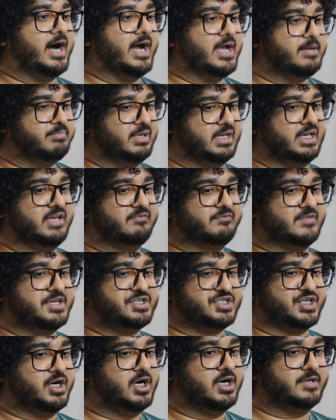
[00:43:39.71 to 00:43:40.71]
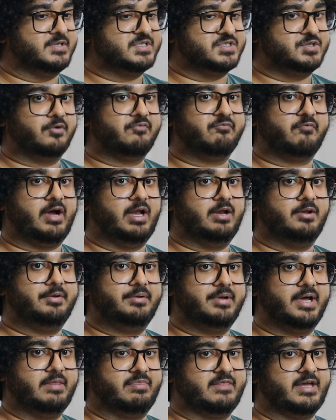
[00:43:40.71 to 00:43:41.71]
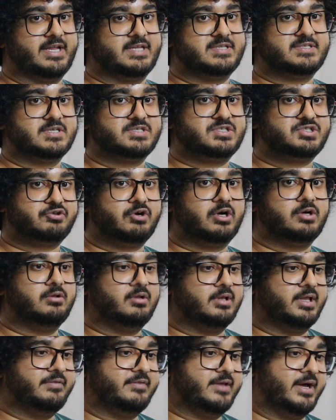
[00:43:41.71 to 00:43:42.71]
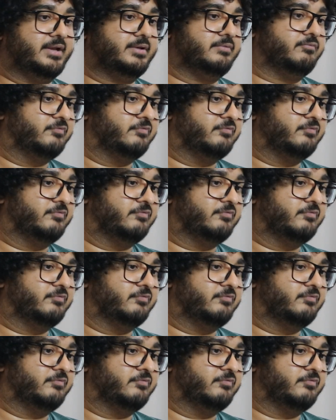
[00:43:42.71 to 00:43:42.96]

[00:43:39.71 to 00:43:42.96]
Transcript: I believe that jihad is non-violent and that it's a struggle and that